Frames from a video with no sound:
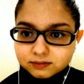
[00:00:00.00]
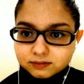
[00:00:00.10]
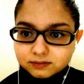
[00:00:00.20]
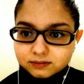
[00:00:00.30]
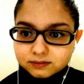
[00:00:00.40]

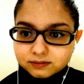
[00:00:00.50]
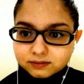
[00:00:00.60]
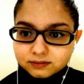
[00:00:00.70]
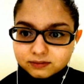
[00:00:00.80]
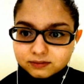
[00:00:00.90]

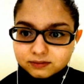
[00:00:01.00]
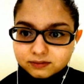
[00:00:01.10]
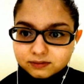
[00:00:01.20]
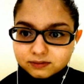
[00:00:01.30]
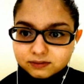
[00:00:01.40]

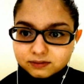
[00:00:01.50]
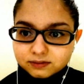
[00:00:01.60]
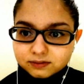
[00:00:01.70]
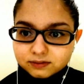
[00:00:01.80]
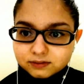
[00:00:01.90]

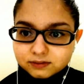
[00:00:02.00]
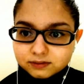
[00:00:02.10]
This person isn't speaking.